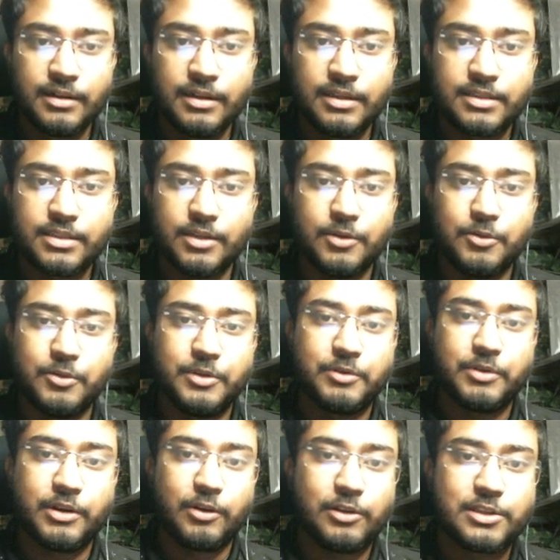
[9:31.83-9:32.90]
so you
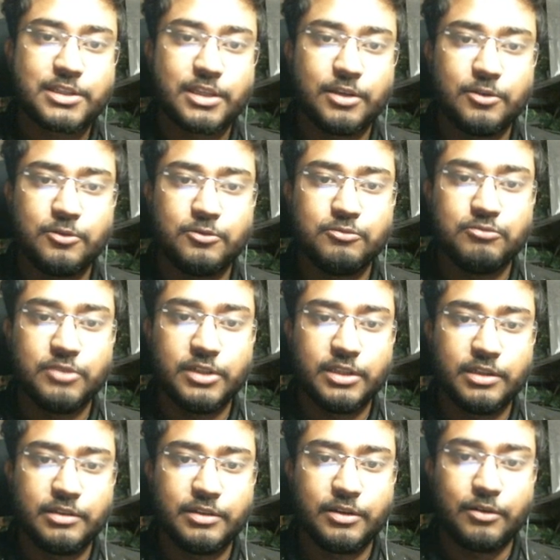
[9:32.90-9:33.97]
can also
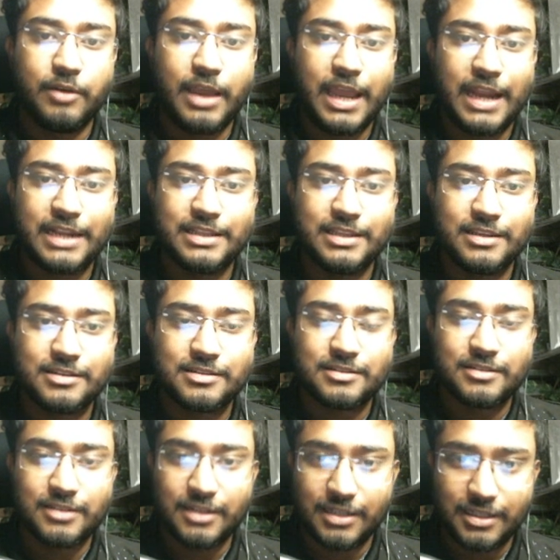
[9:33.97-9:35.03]
add this
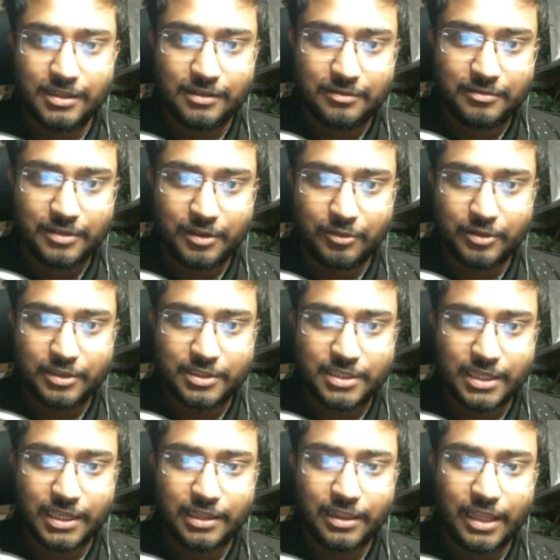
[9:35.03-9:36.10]
in
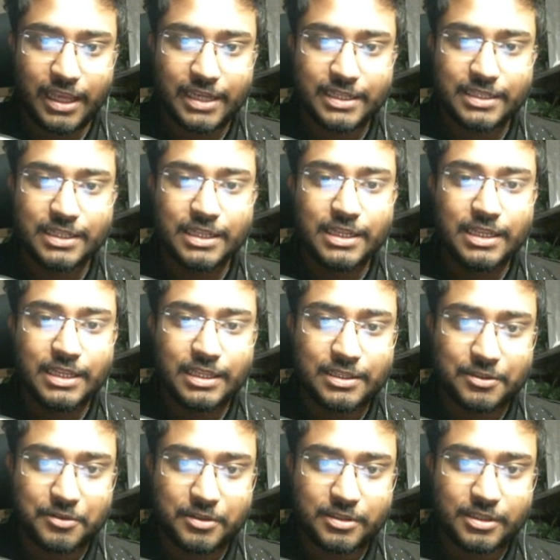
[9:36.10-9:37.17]
single line.
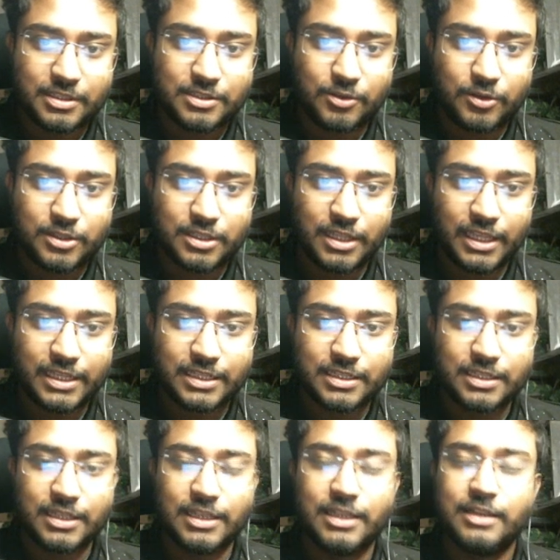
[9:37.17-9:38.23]
So this is not like
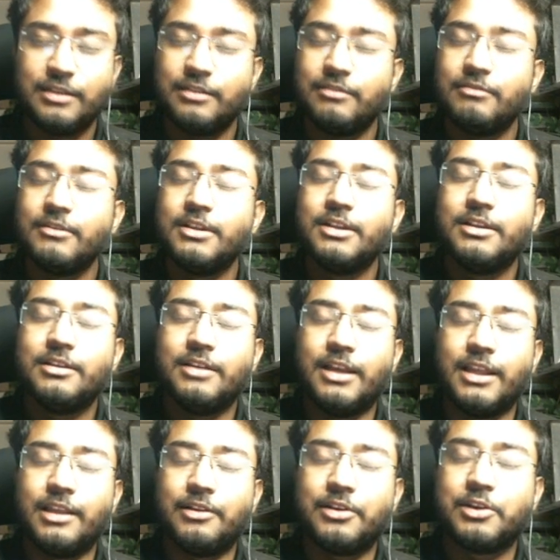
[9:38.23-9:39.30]
a
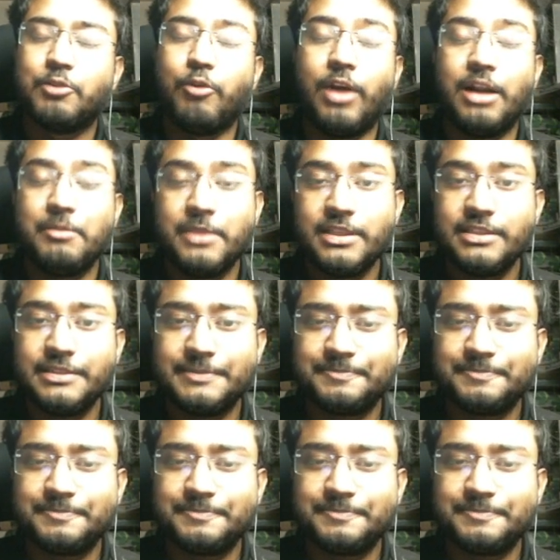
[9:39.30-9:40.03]
requirement